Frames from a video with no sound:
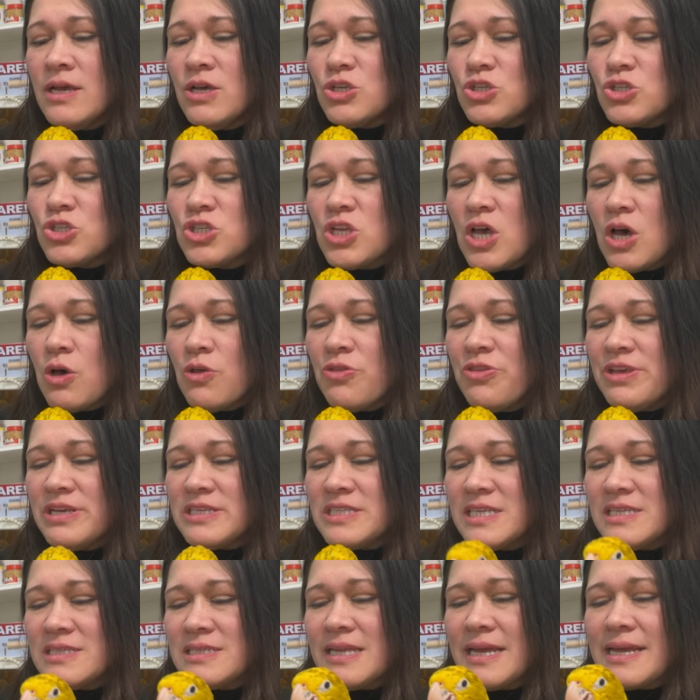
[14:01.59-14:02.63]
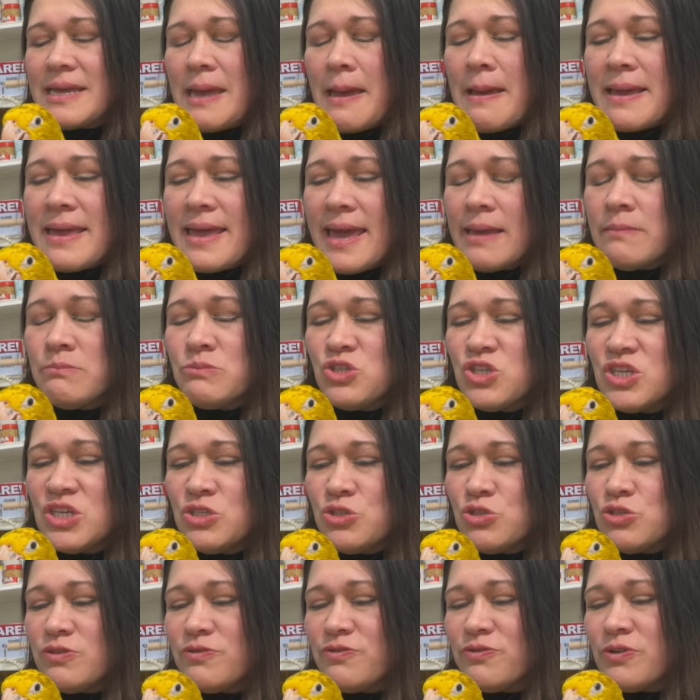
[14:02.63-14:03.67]
So this is like a game
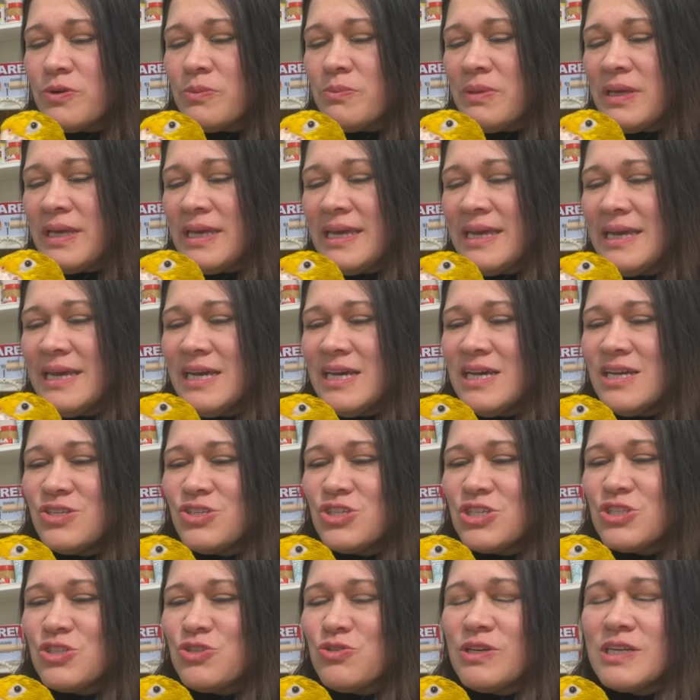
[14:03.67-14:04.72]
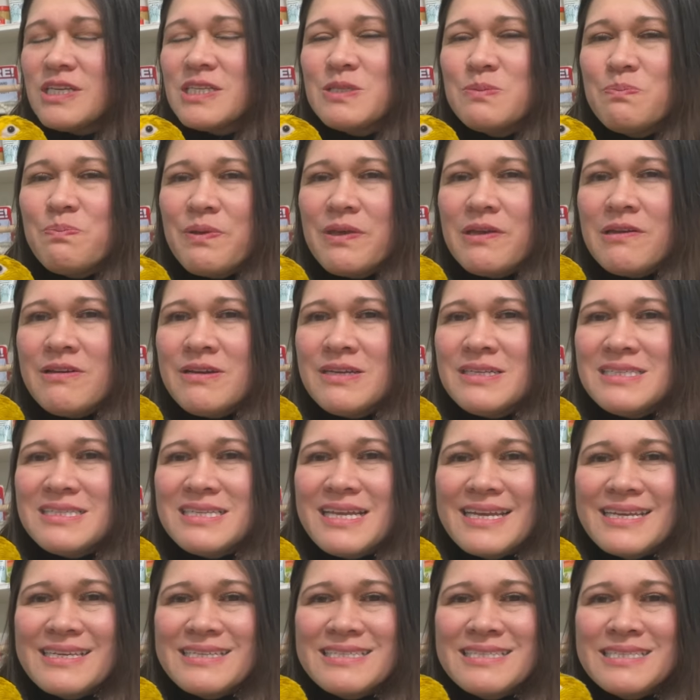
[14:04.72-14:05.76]
changer for me, just to experience
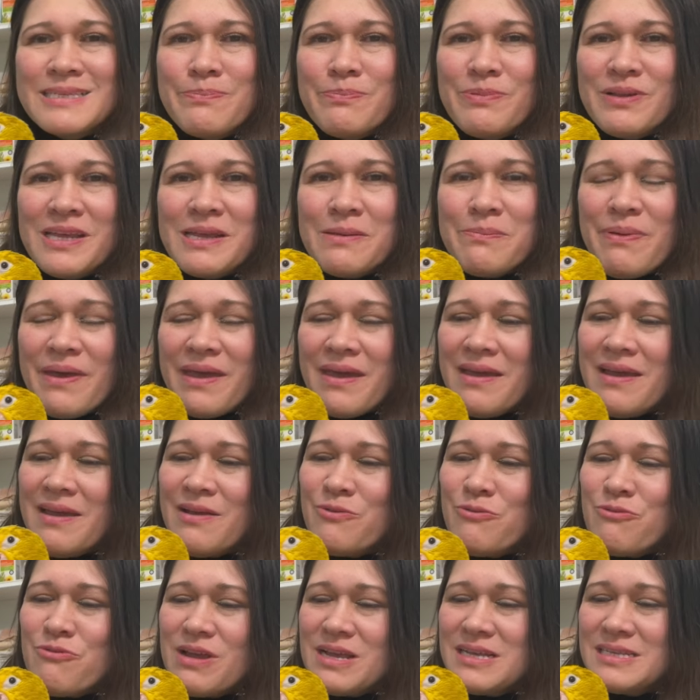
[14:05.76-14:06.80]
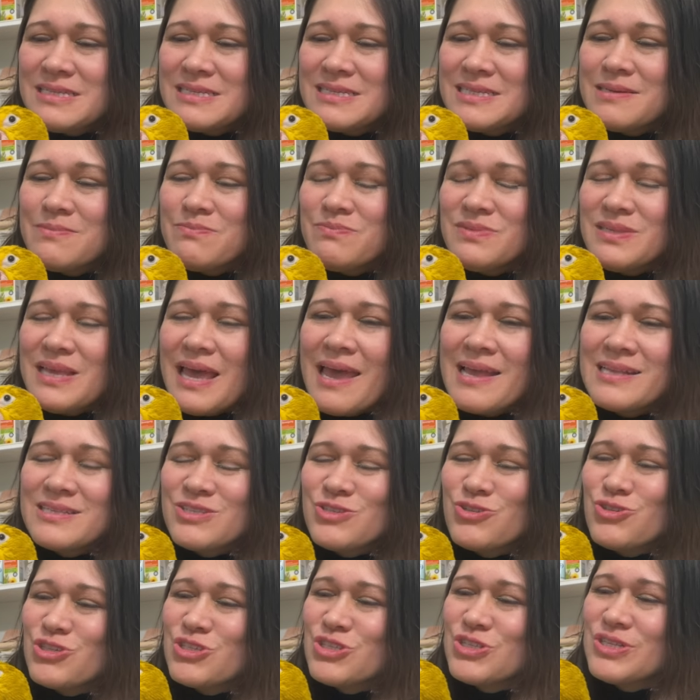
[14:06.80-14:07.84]
like a sibling pair and raise them. It's
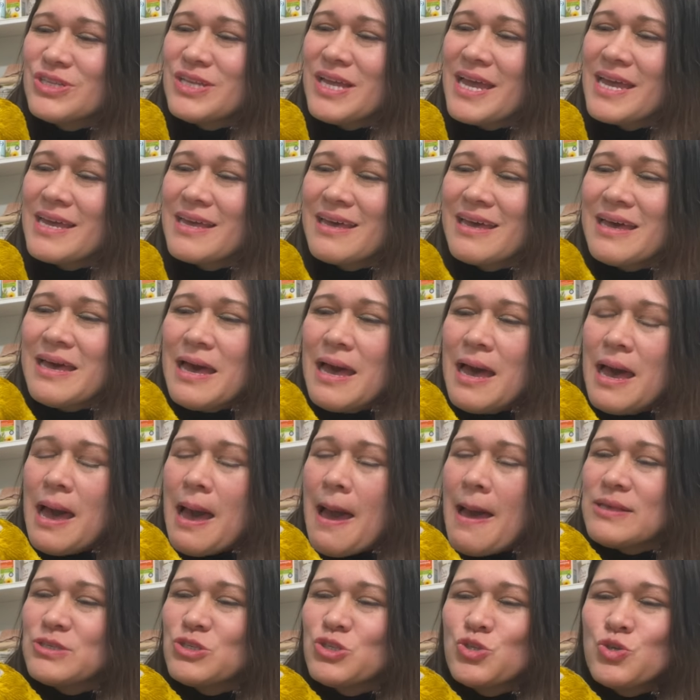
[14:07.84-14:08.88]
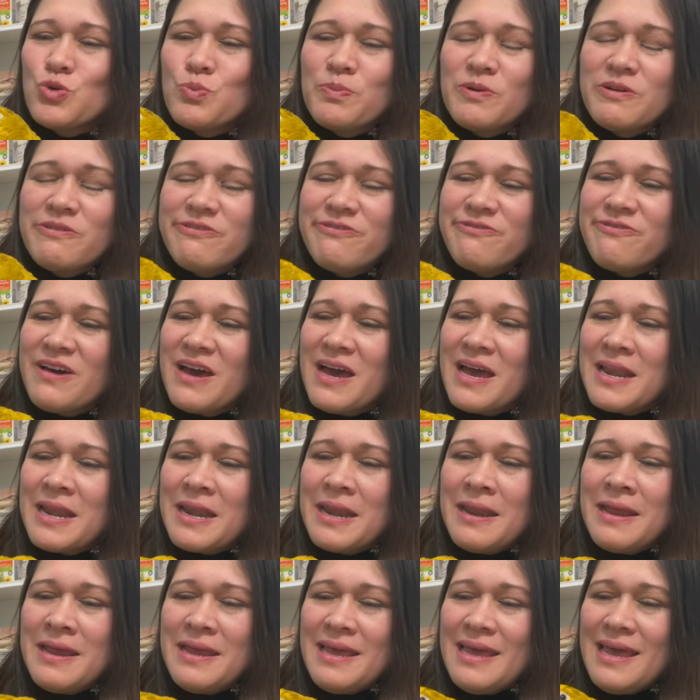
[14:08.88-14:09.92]
just like super
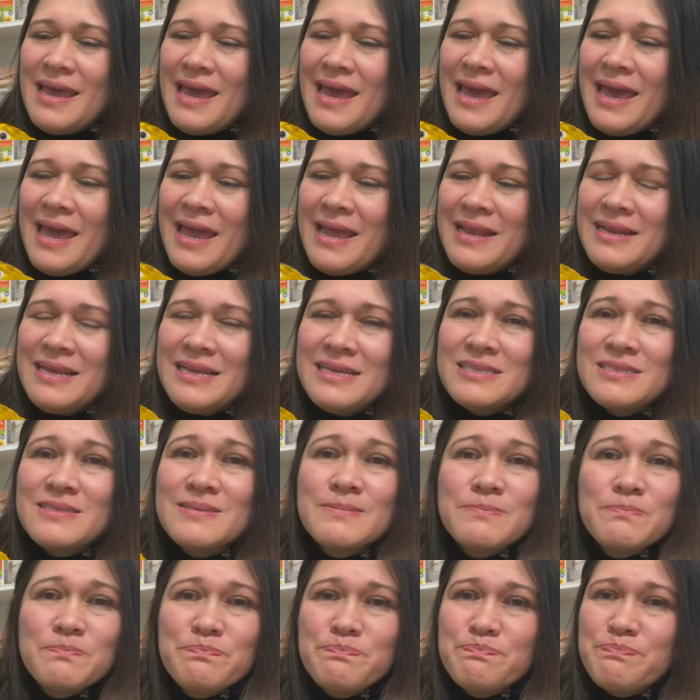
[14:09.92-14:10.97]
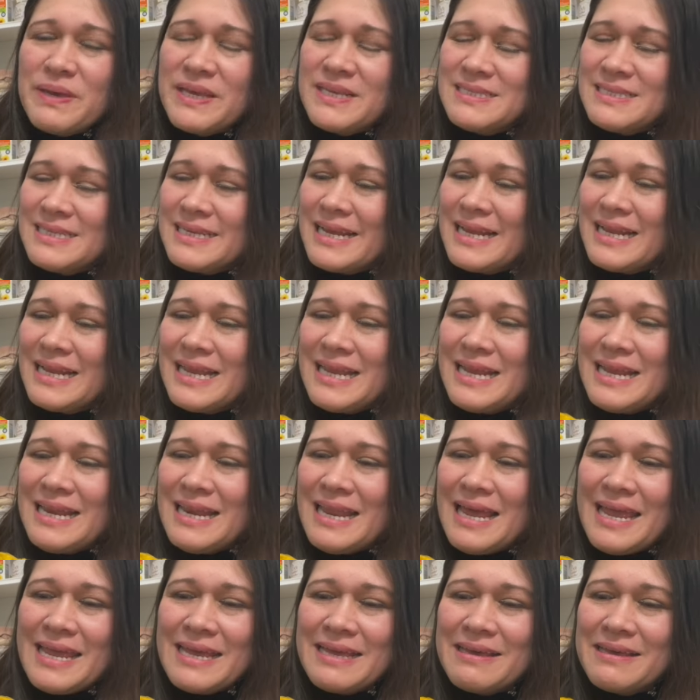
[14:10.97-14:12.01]
fun, and it's basically
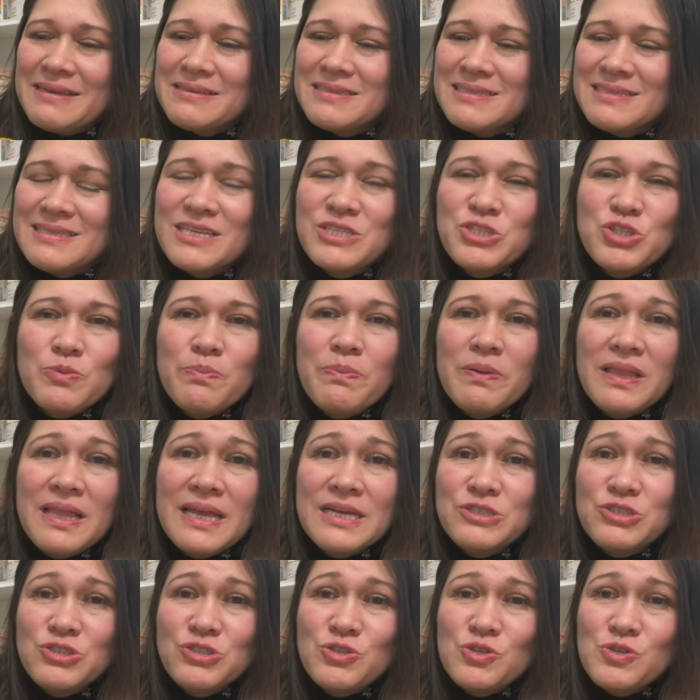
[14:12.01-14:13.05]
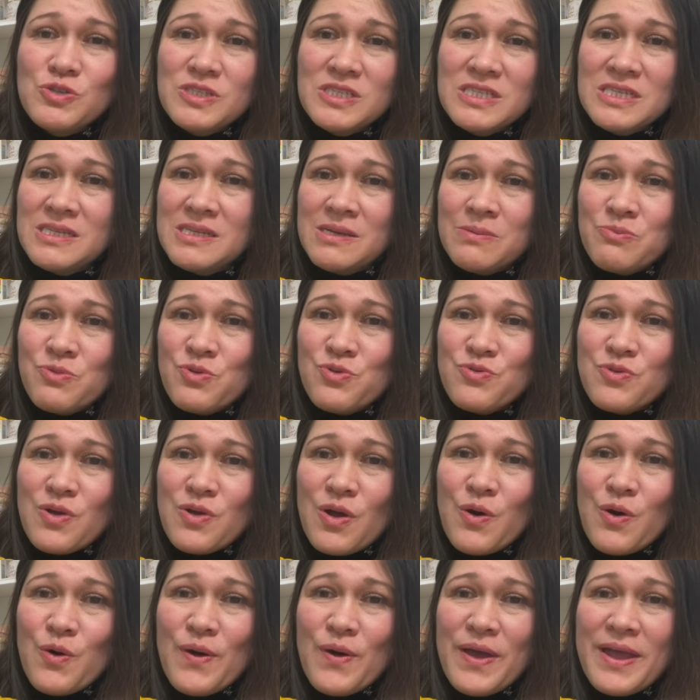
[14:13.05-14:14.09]
like such a pleasure to see them
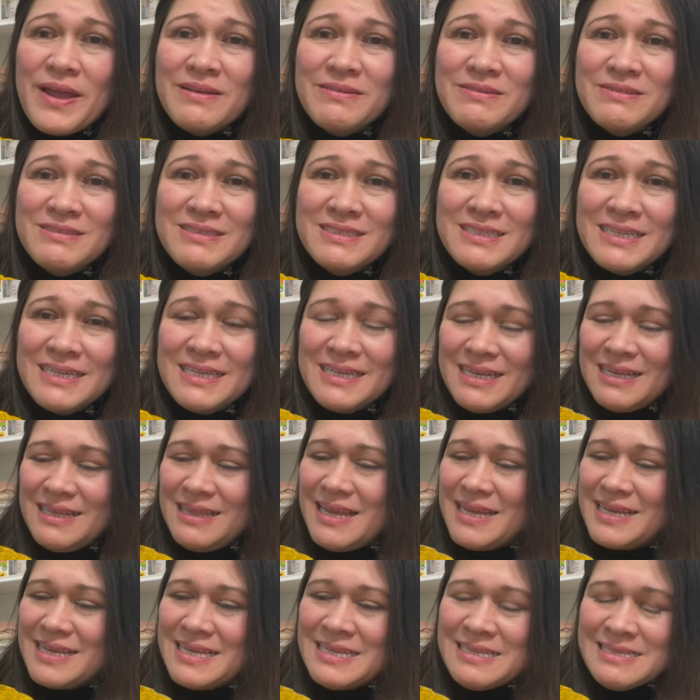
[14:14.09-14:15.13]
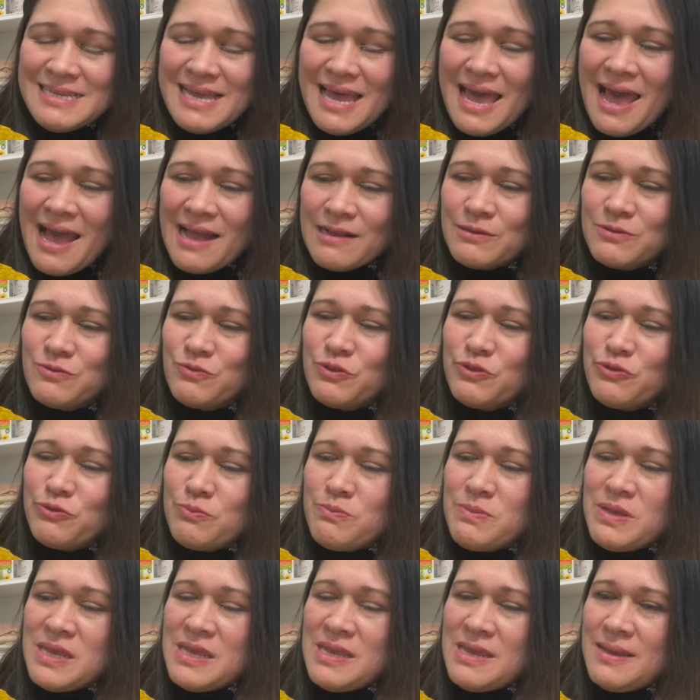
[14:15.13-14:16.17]
grow and like interact with
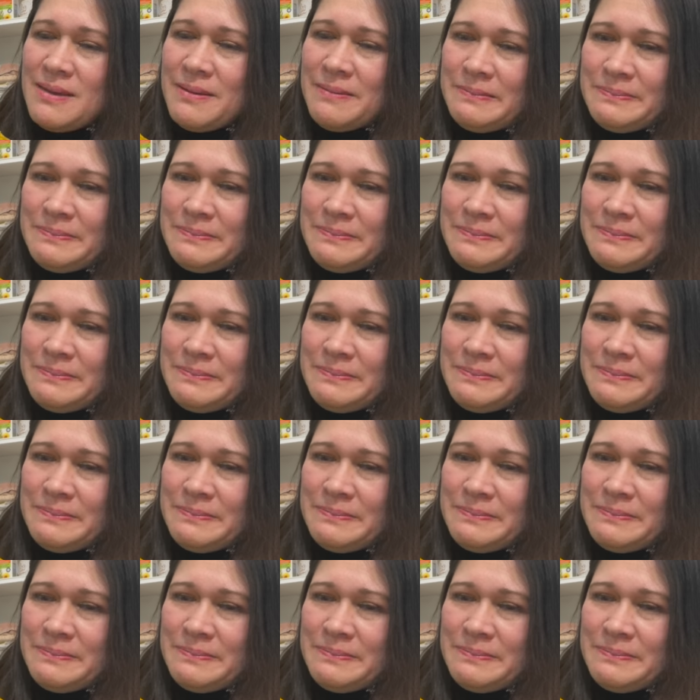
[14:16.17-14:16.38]
me.